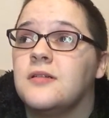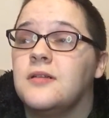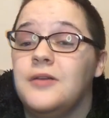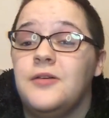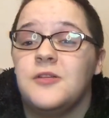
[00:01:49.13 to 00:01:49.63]

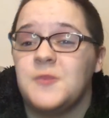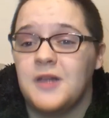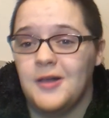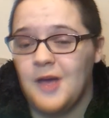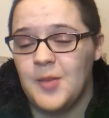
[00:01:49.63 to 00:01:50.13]
Luna's been
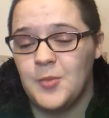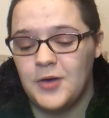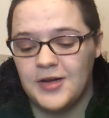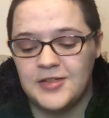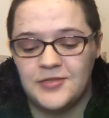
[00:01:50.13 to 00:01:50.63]
a lot more
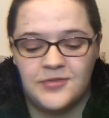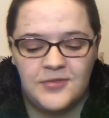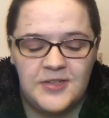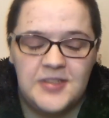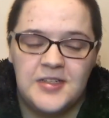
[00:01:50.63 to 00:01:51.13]
active
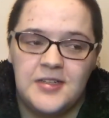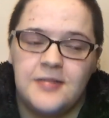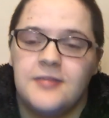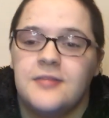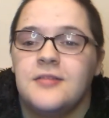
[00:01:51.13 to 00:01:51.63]
recently.
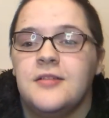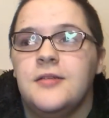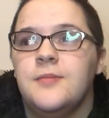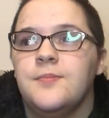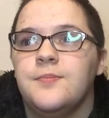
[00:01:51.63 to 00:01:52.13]

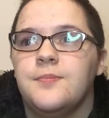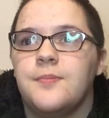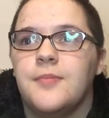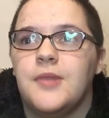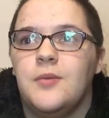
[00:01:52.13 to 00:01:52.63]

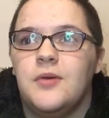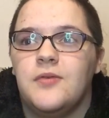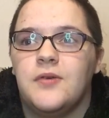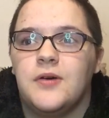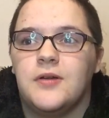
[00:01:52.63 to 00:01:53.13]

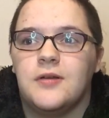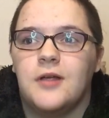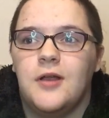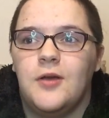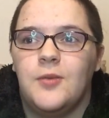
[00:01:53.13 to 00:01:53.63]
We've gotten
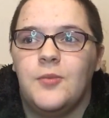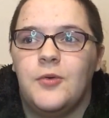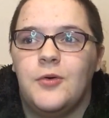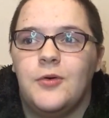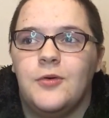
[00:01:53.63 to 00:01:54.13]
a lot
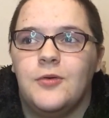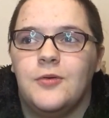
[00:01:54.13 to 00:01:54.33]
more.